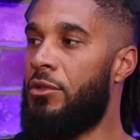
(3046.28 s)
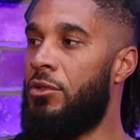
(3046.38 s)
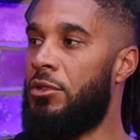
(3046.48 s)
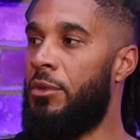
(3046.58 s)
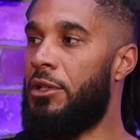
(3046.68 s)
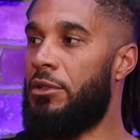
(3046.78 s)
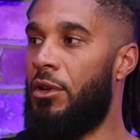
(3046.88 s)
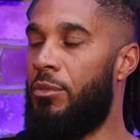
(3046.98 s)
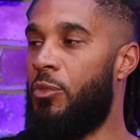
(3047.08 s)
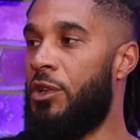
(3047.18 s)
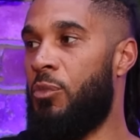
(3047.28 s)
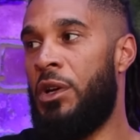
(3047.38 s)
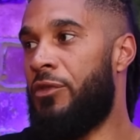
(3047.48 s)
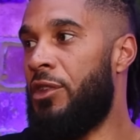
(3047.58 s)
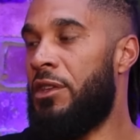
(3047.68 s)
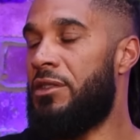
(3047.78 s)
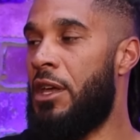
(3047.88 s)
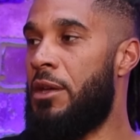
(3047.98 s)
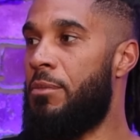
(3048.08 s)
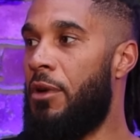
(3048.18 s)
yeah, over the course of the week. So we've, we've done the
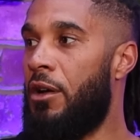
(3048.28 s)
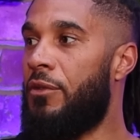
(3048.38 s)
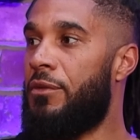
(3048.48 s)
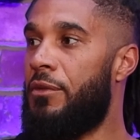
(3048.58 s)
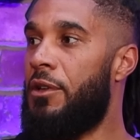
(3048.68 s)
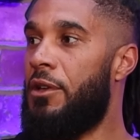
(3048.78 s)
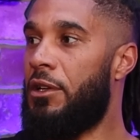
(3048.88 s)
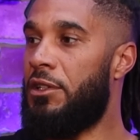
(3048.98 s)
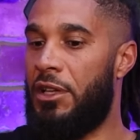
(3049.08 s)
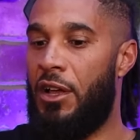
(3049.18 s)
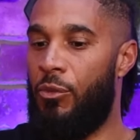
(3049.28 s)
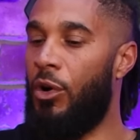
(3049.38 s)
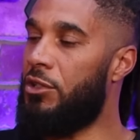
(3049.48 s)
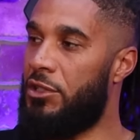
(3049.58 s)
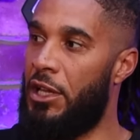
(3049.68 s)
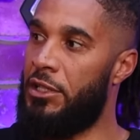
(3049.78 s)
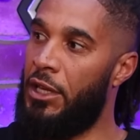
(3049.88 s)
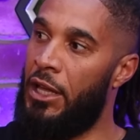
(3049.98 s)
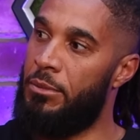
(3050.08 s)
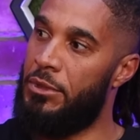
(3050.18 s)
same. I can say I've watched
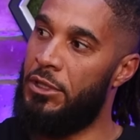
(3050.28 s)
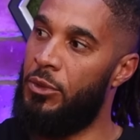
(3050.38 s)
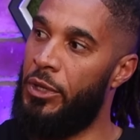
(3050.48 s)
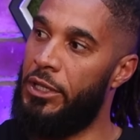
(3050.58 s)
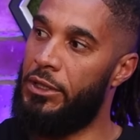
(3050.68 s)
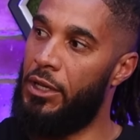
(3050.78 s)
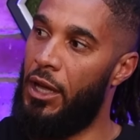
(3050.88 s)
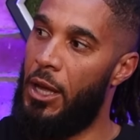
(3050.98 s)
10 games in a week.